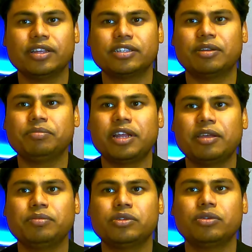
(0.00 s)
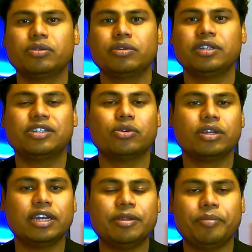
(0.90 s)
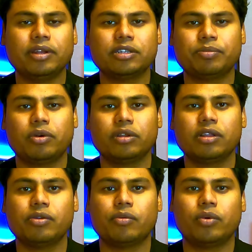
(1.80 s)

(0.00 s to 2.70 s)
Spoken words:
Sometimes it totally depends upon